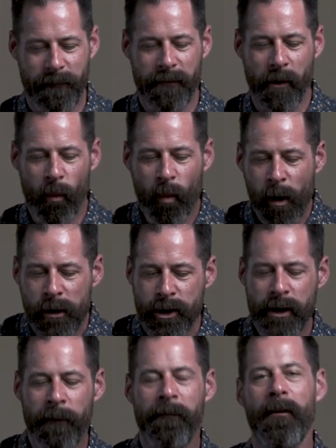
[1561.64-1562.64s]
of the
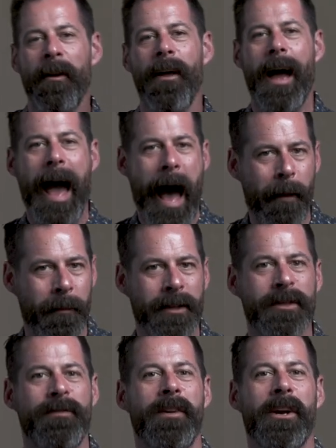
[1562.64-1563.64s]
worshipful
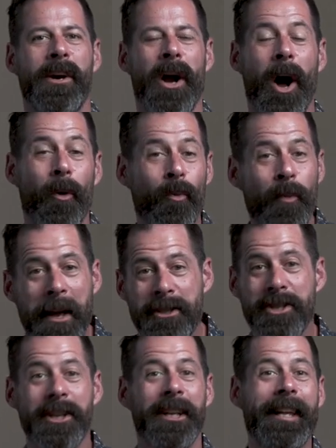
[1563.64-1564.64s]
atmosphere
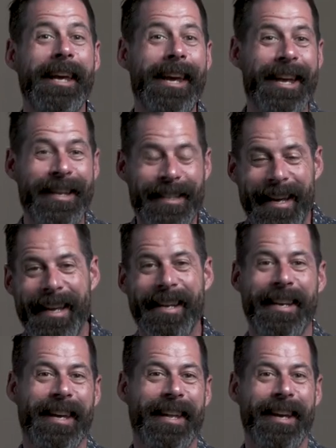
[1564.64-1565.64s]
originally
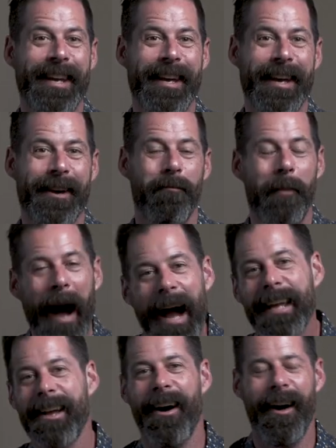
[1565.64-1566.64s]
intended
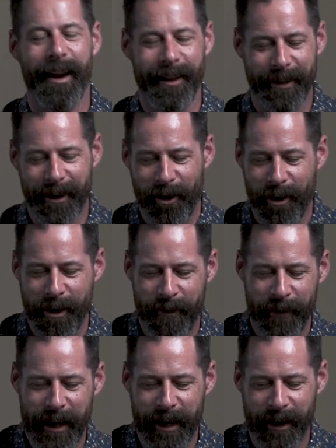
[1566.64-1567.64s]
by God in the Garden
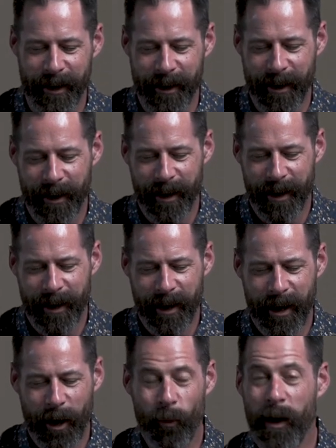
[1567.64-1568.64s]
of Eden.
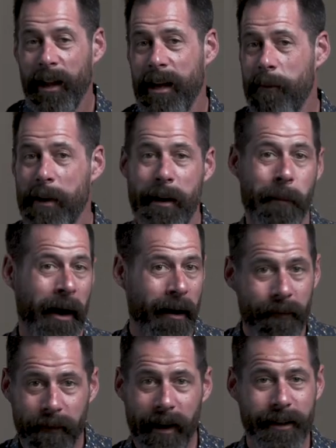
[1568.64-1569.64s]
Will it be
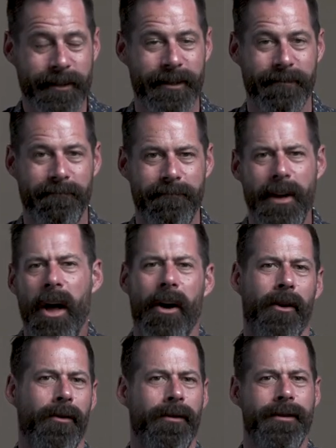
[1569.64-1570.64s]
perfect?
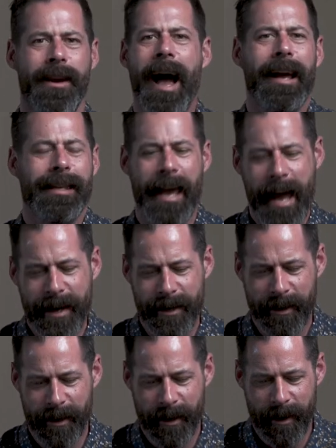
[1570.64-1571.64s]
No, not yet.